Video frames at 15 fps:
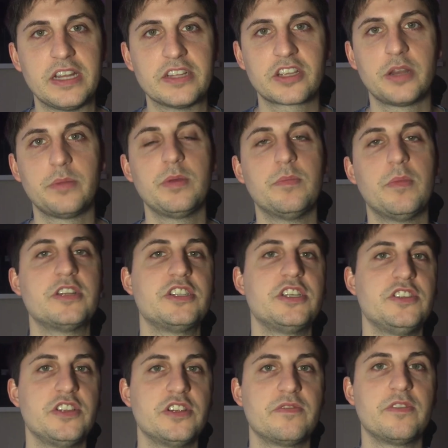it's going to be much
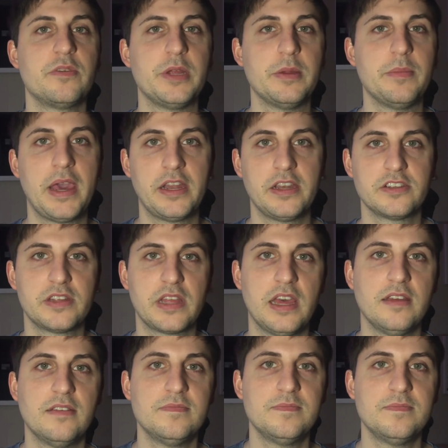easier for me to manage that.